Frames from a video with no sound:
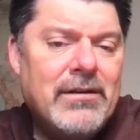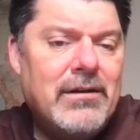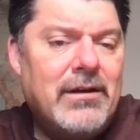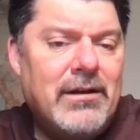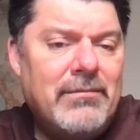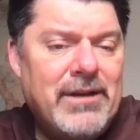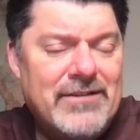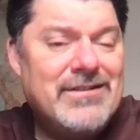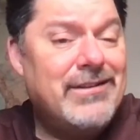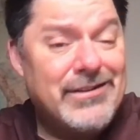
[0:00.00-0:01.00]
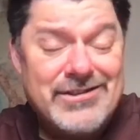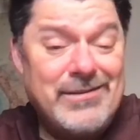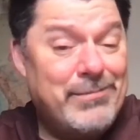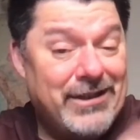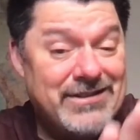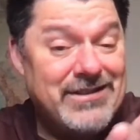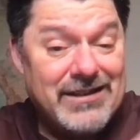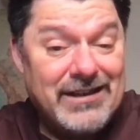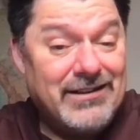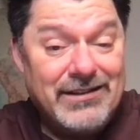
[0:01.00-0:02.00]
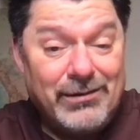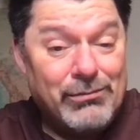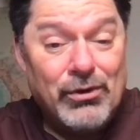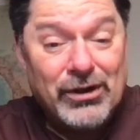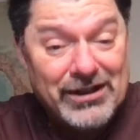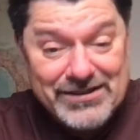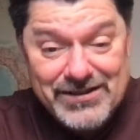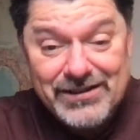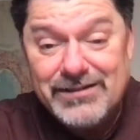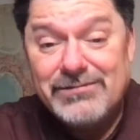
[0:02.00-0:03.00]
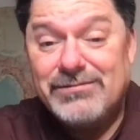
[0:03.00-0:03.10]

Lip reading: But it's a little simplistic and a little moralistic,